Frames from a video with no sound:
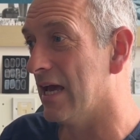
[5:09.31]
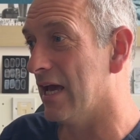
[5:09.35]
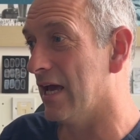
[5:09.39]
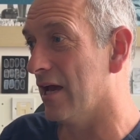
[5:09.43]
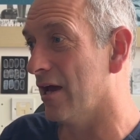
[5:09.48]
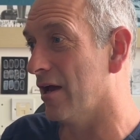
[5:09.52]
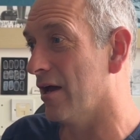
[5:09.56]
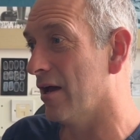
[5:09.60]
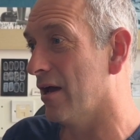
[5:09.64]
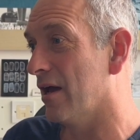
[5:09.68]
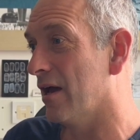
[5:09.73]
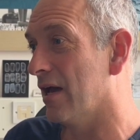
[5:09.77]

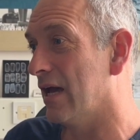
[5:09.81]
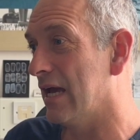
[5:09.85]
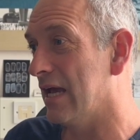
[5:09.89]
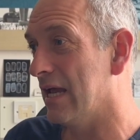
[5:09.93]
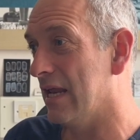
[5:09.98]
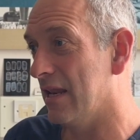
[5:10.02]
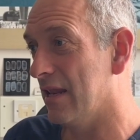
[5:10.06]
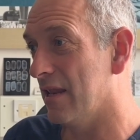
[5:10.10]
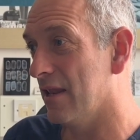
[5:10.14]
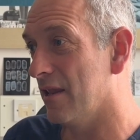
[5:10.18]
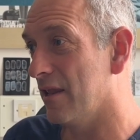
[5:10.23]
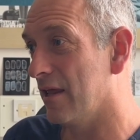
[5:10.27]

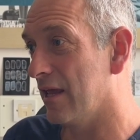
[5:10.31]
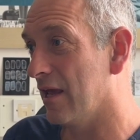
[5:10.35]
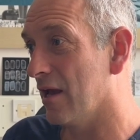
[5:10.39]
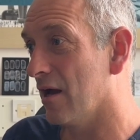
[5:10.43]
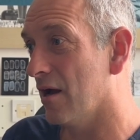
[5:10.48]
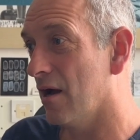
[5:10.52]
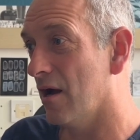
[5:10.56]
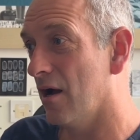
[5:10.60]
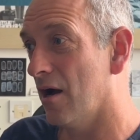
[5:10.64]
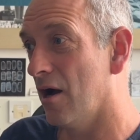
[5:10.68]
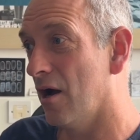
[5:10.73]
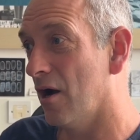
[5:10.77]
in the
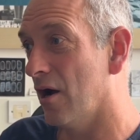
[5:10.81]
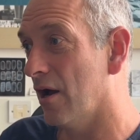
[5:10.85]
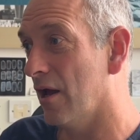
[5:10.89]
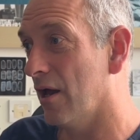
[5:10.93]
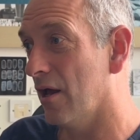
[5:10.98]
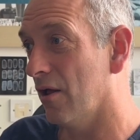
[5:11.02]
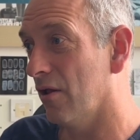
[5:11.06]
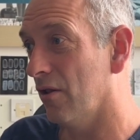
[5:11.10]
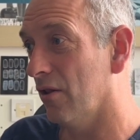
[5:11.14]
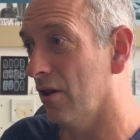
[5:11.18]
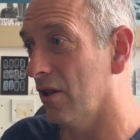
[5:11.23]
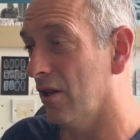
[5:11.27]

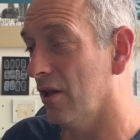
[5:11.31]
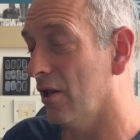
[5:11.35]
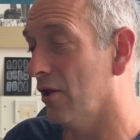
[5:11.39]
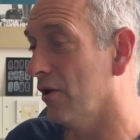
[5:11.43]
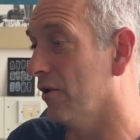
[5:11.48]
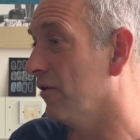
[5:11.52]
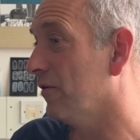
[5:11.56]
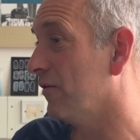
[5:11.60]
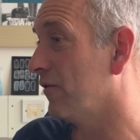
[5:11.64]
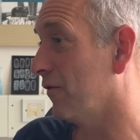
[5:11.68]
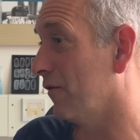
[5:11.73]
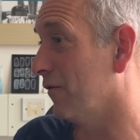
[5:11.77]

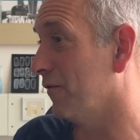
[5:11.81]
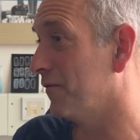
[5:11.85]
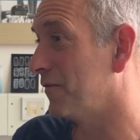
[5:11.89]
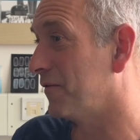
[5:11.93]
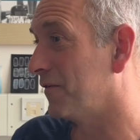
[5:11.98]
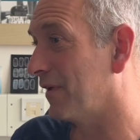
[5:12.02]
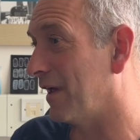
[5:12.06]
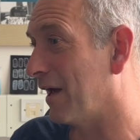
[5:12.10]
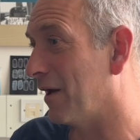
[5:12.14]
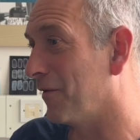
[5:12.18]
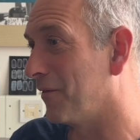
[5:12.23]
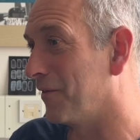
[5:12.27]
island of
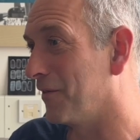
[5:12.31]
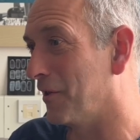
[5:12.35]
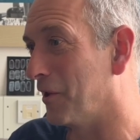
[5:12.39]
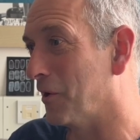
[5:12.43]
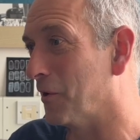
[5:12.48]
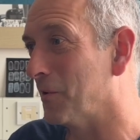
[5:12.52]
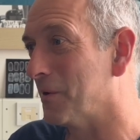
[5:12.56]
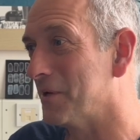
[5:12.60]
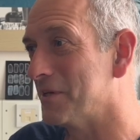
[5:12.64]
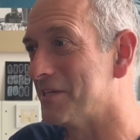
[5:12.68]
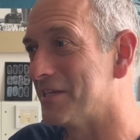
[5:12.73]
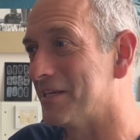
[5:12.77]
South
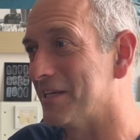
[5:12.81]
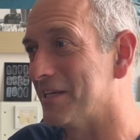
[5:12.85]
Uist